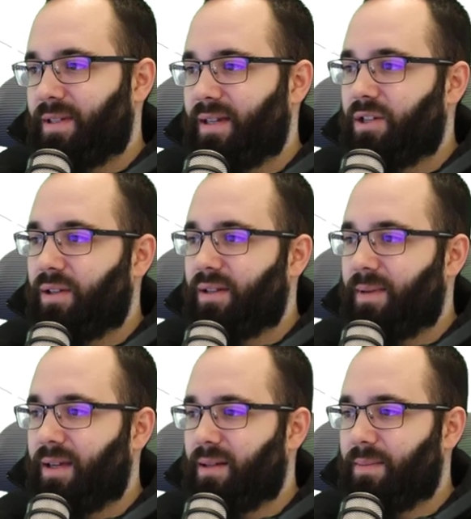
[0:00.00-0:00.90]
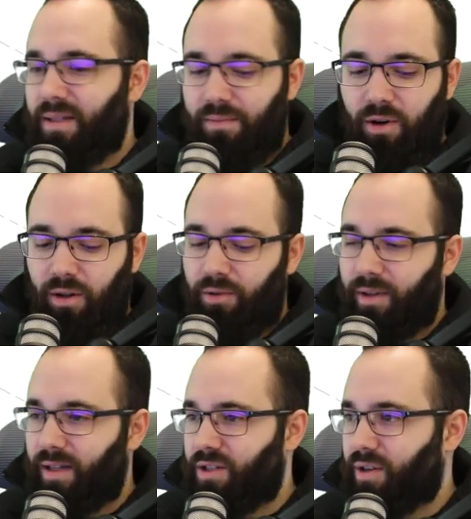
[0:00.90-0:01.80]
Actually, let's make it a bit smaller.
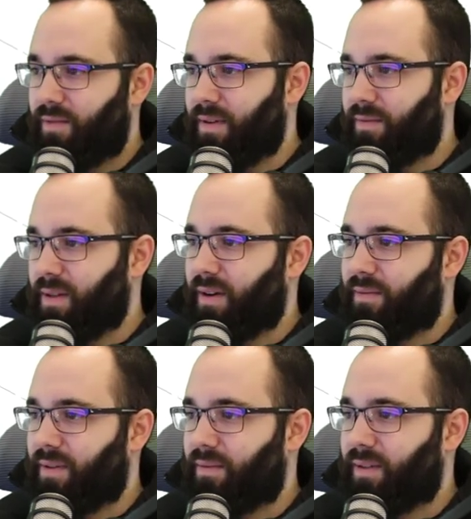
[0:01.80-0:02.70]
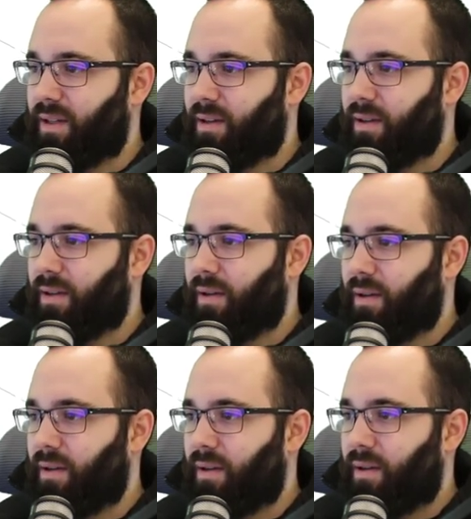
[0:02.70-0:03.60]
Let's try fifty by fifty.
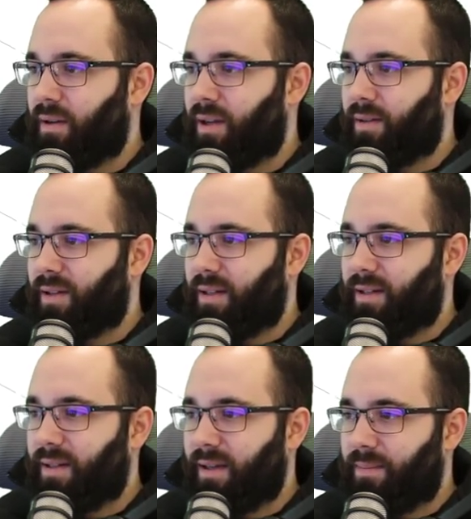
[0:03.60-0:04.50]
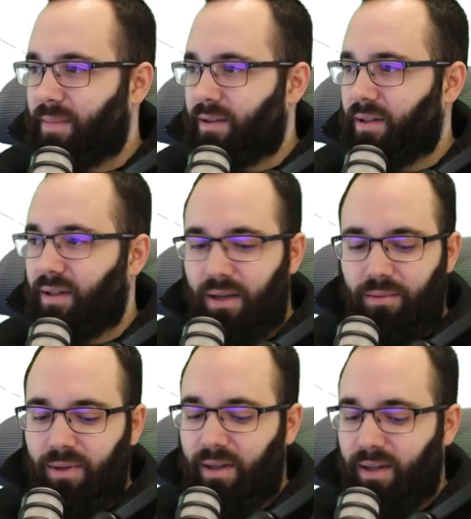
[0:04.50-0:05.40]
Now that I think about it, I
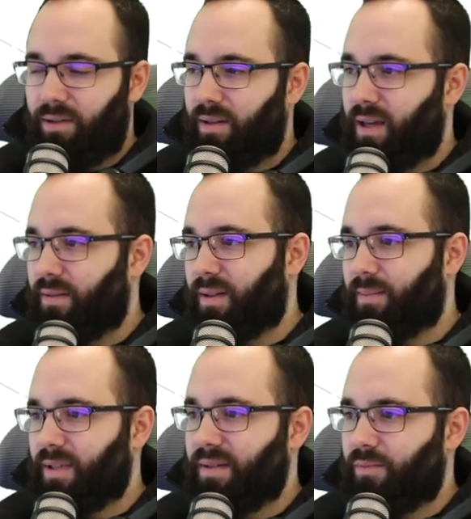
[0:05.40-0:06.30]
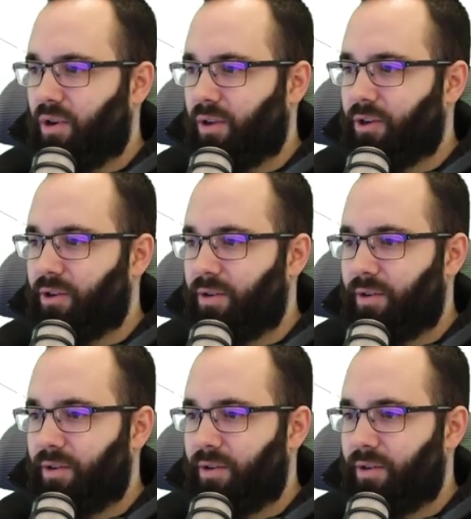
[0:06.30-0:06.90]
would like to have it a bit smaller.